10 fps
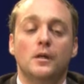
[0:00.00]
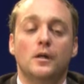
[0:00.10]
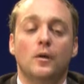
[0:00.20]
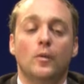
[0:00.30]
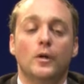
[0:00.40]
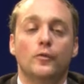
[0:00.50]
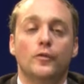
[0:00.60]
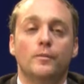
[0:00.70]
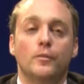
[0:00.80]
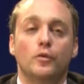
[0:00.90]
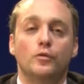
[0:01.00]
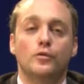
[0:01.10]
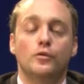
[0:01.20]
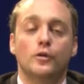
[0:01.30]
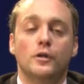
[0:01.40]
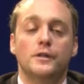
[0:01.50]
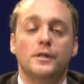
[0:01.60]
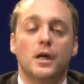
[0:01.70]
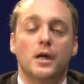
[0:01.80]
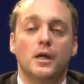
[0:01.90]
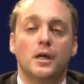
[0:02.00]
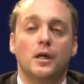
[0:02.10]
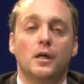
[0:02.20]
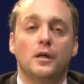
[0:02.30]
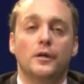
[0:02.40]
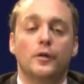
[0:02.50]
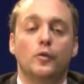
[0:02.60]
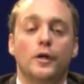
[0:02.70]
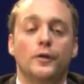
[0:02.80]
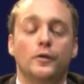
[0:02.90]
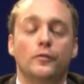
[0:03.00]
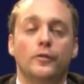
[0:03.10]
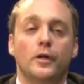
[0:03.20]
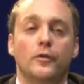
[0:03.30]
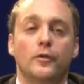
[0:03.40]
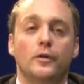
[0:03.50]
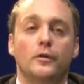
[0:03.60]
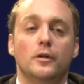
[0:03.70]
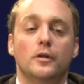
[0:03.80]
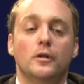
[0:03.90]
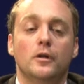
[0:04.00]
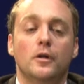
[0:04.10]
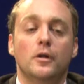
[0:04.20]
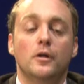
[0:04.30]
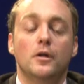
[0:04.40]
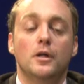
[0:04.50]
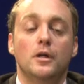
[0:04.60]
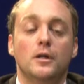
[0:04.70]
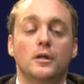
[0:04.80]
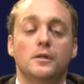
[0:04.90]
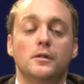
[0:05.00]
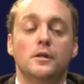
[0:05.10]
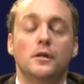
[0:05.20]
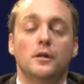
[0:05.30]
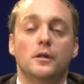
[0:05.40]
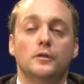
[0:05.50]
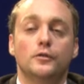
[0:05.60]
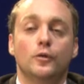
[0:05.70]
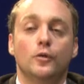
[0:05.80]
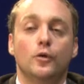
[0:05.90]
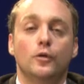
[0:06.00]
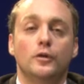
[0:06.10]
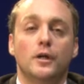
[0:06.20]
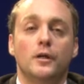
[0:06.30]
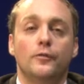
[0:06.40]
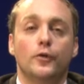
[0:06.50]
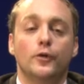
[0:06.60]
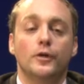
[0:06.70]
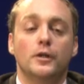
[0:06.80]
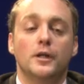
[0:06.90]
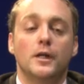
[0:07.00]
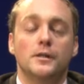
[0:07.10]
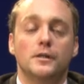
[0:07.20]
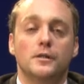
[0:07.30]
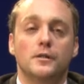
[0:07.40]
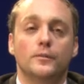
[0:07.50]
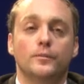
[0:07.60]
One of the most striking regulatory failure is so-called Californian crisis.